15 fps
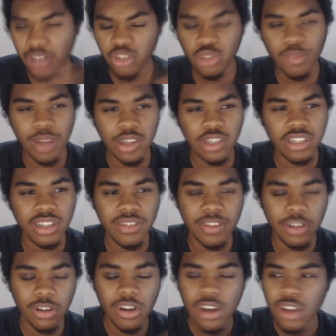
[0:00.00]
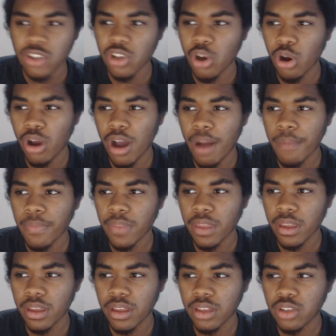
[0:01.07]
should mention this in the video. So
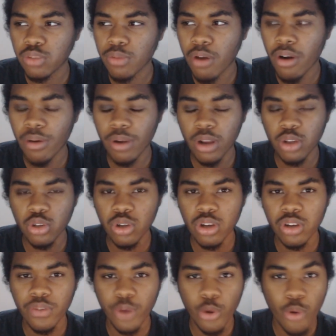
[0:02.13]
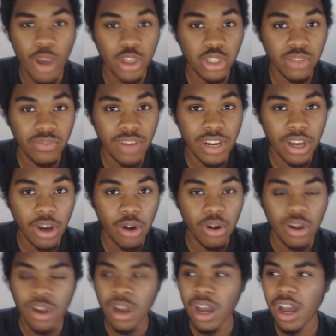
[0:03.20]
tomorrow I'm gonna do another question video.